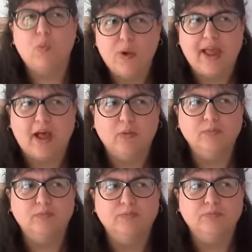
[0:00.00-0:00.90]

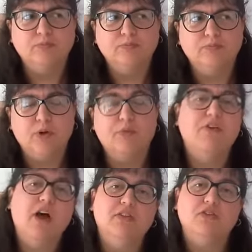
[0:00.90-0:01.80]
Well, her
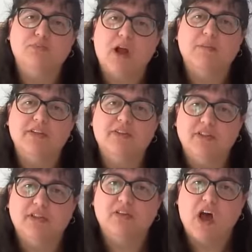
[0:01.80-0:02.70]
father's probably
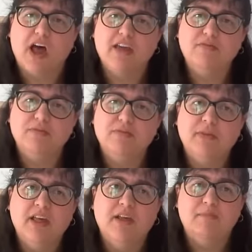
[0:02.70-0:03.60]
still alive.
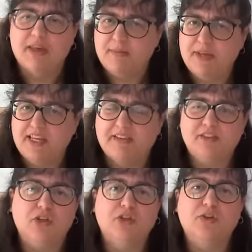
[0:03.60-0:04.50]
Maybe
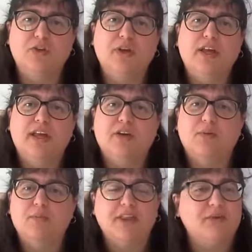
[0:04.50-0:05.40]

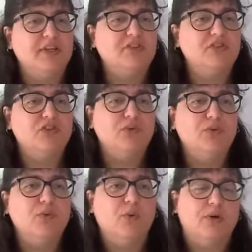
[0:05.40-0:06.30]
her mother is
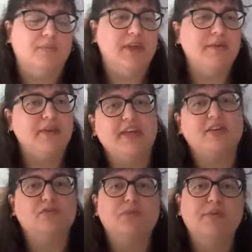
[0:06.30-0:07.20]
too, or maybe
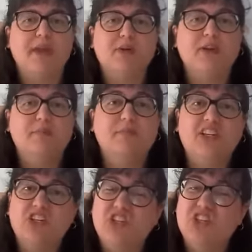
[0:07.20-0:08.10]
he's remarried,
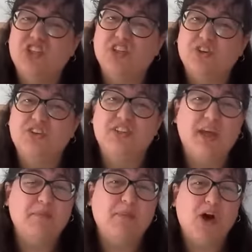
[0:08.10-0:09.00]
but her
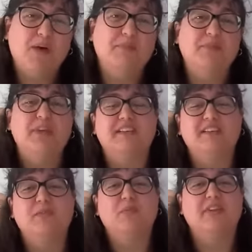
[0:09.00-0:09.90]
stepmom is
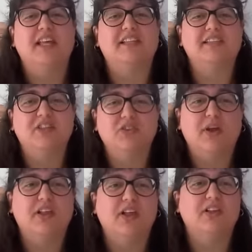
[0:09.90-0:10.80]
someone that
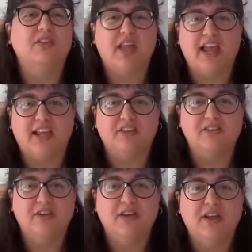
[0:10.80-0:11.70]
Cinderella
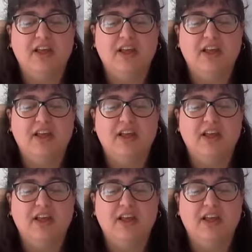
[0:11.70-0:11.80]
likes.